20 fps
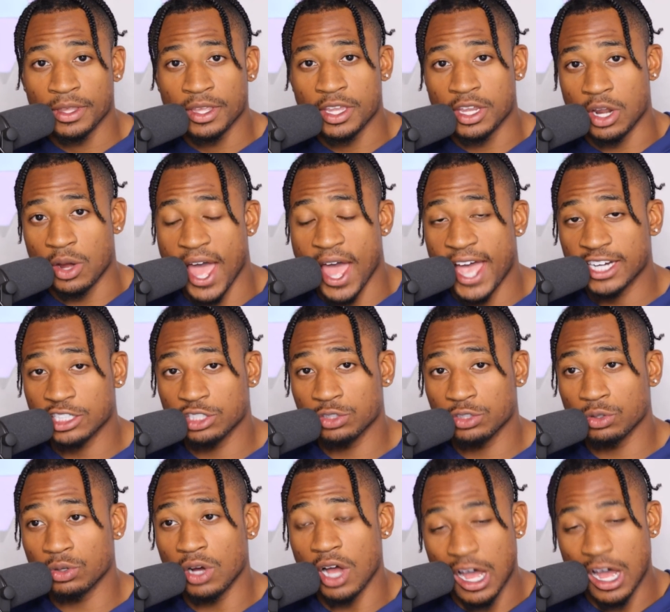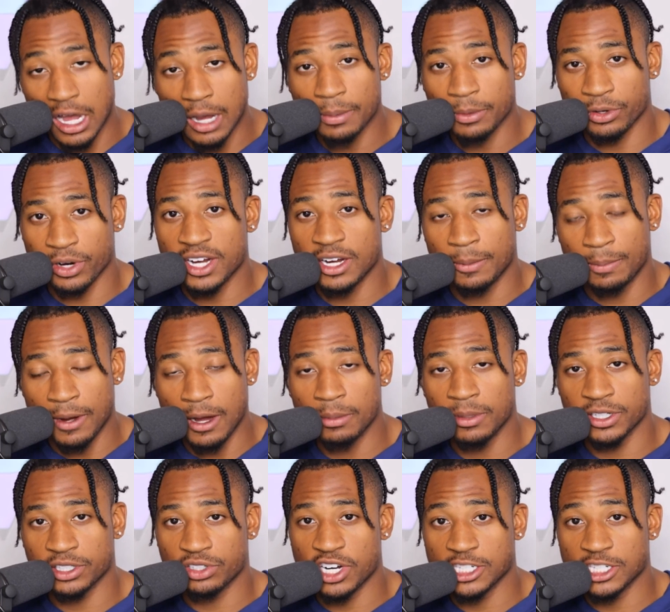you know, actual upgraded
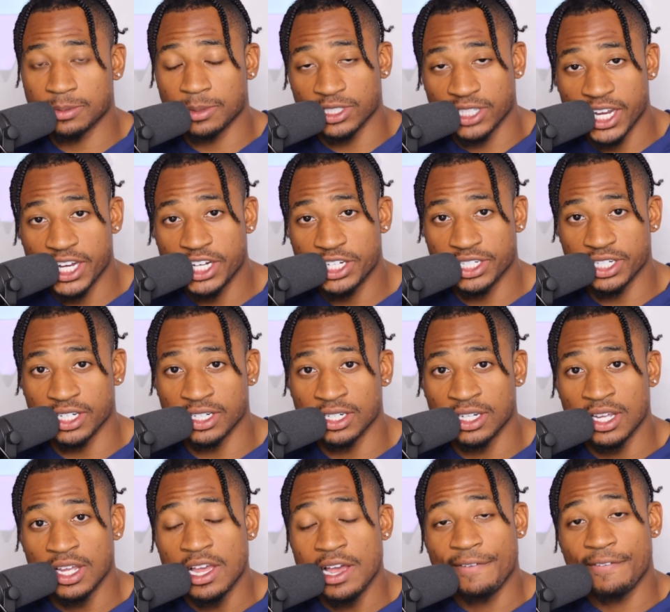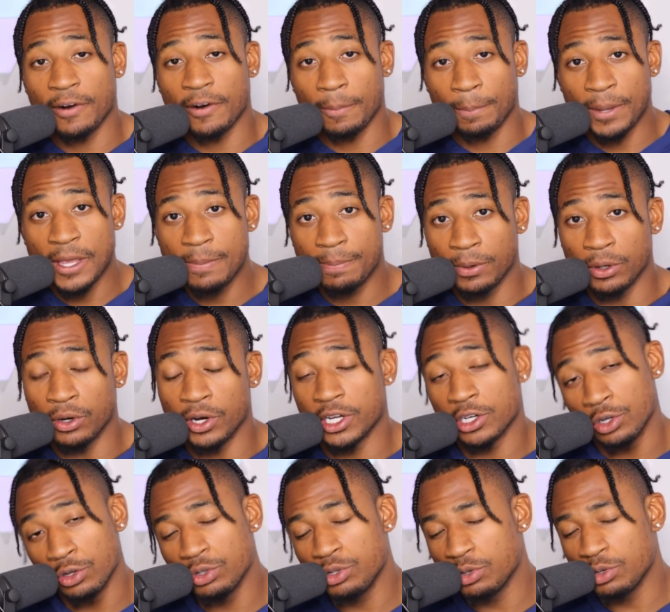public transportation for people.
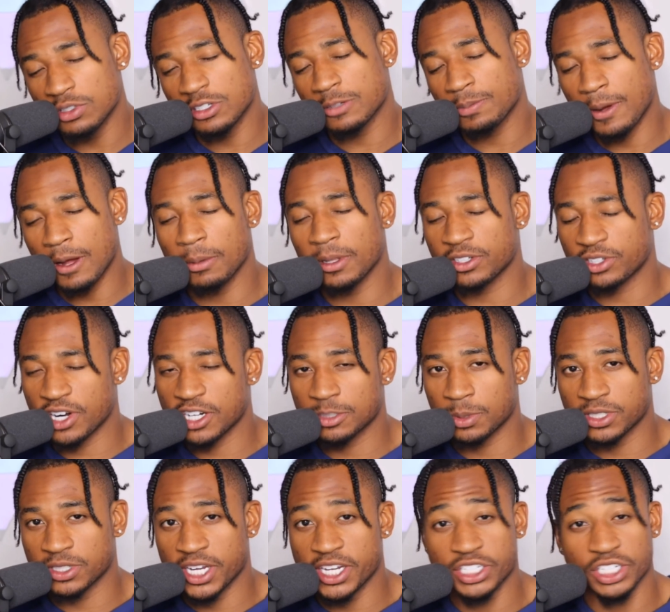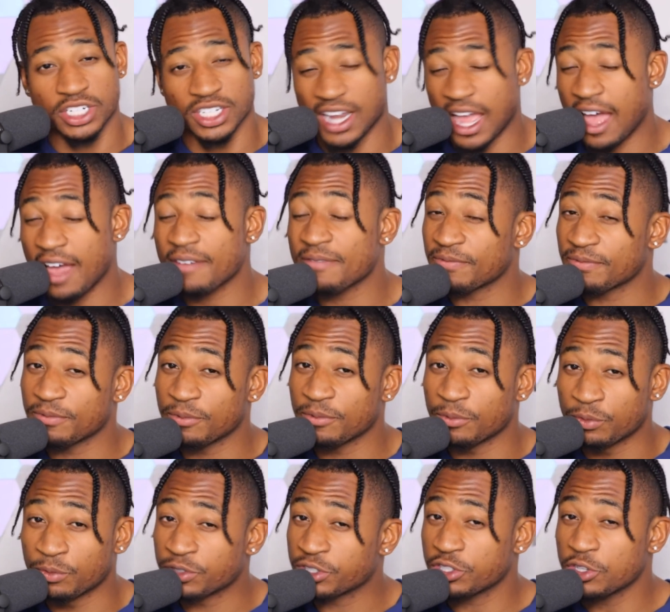And who uses public transportation? Not
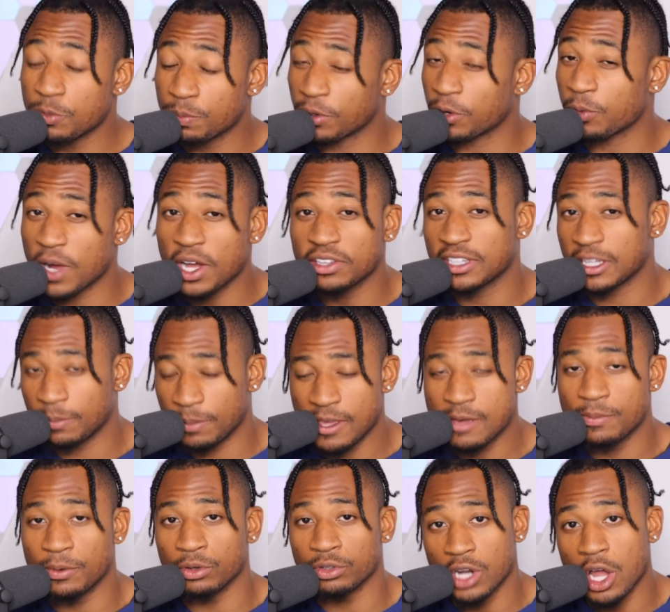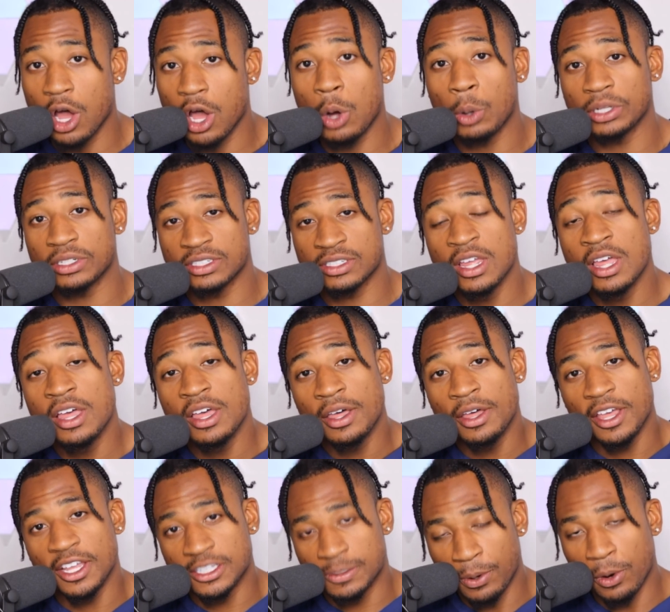super wealthy people. No, it's
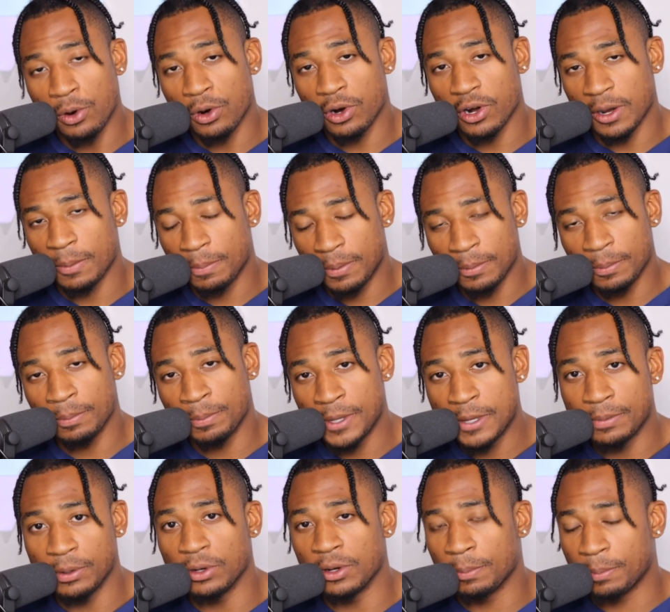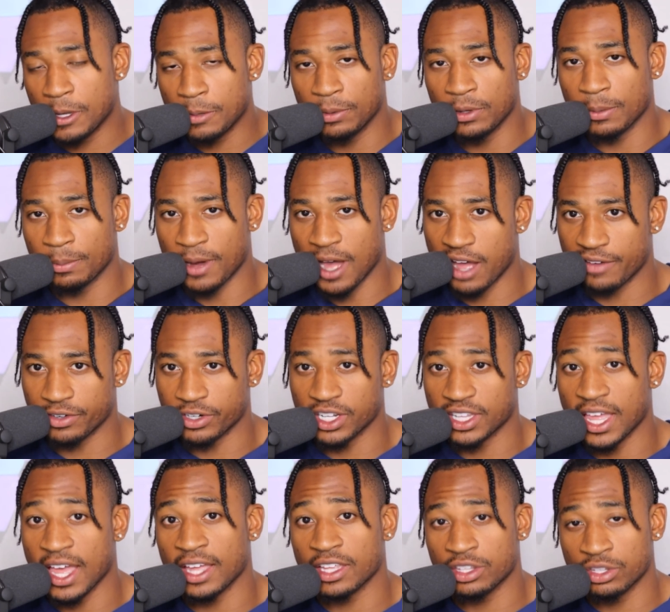it's poor and people and people in poverty
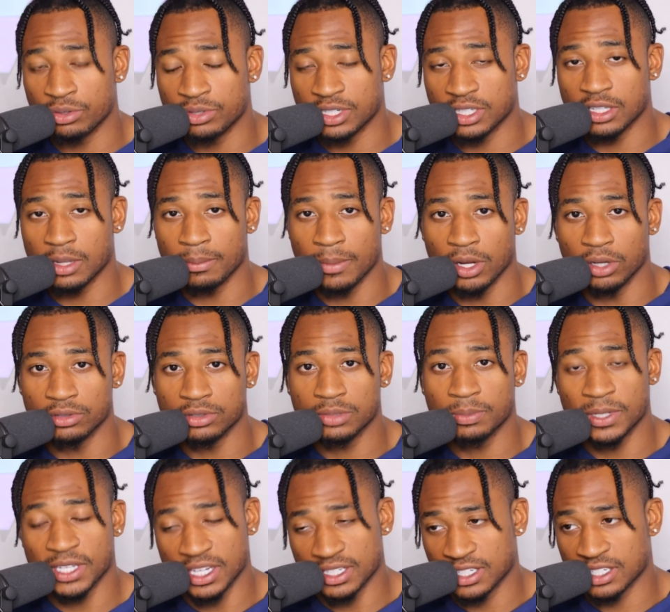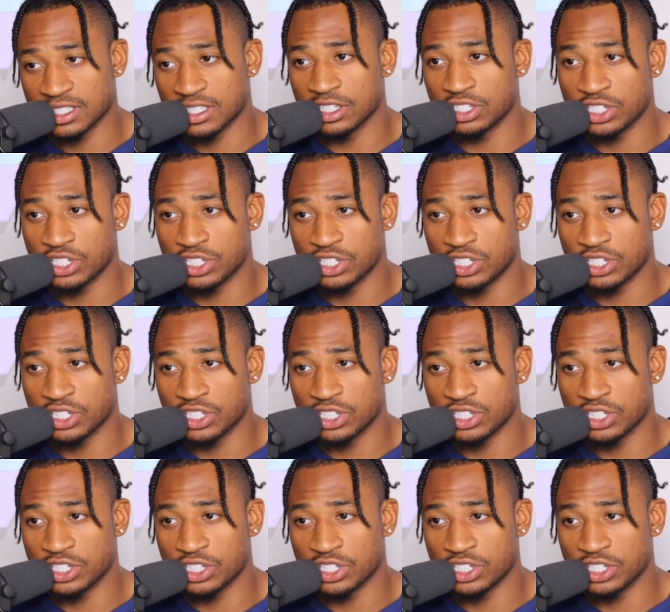that use it the most because it's